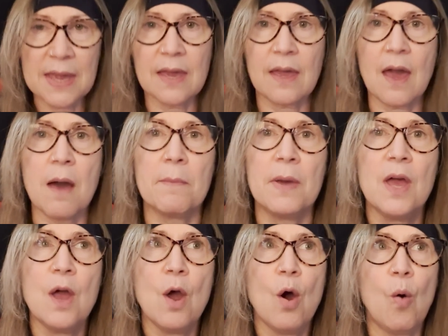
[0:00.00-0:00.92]
it come.
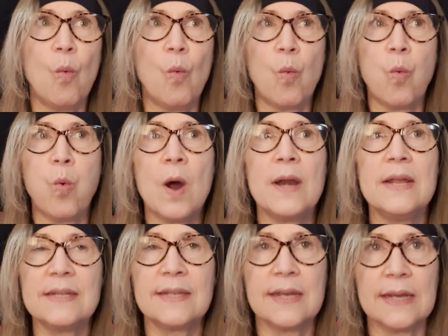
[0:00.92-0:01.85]
What
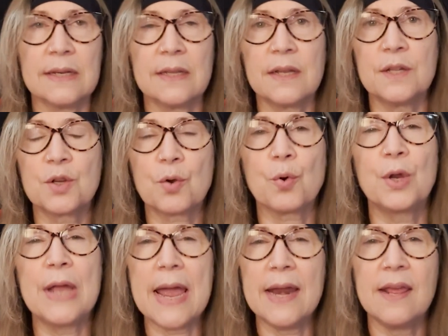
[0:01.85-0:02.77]
is it that is
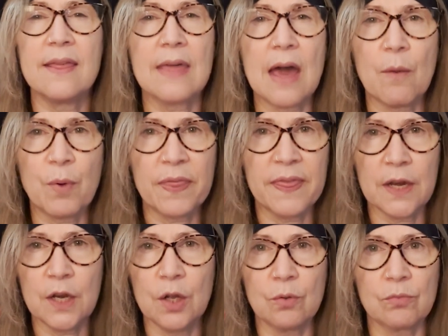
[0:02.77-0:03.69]
creating that
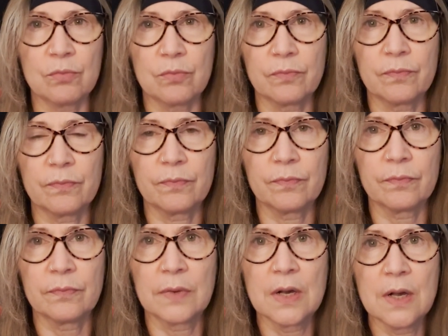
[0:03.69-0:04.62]
within you?
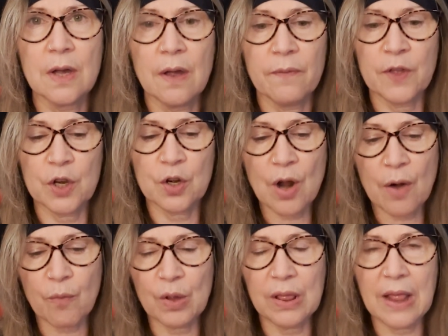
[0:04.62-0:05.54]
That you're
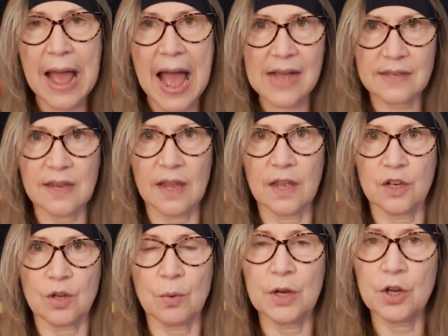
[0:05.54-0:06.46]
not relaxing
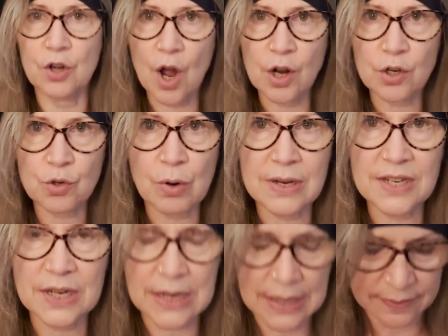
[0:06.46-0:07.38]
into it and you're not
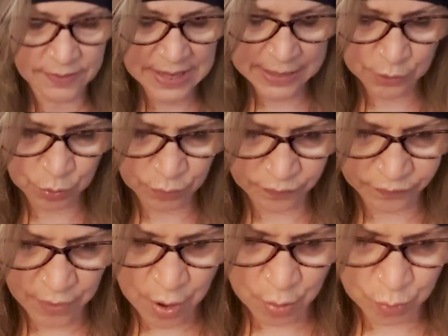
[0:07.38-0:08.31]
trusting the natural
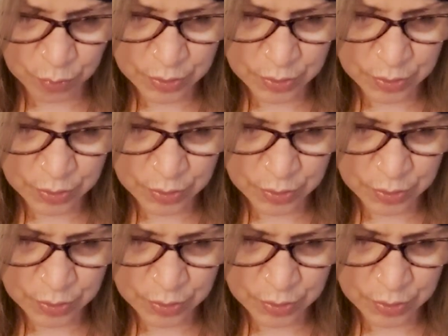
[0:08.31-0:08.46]
flow.